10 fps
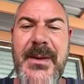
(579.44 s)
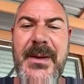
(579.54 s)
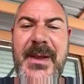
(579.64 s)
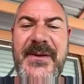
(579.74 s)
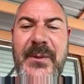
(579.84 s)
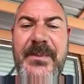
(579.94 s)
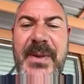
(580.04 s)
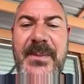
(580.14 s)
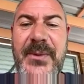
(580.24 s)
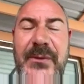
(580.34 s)
That's what
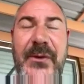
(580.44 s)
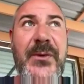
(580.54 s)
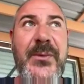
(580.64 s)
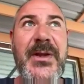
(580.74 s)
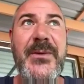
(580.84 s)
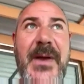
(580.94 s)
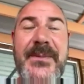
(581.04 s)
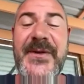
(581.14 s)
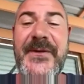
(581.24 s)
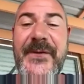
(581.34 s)
people do. We look
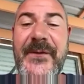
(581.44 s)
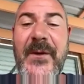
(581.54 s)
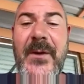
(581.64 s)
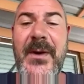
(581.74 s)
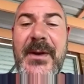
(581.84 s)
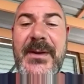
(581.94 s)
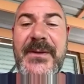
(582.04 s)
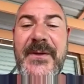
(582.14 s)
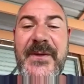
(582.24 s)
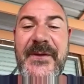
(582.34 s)
up to the sky and
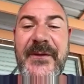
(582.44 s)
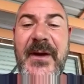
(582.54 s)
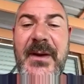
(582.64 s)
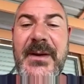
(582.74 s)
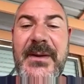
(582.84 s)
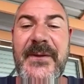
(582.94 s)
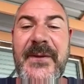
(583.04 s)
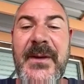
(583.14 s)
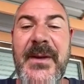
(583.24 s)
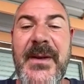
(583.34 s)
to the stars.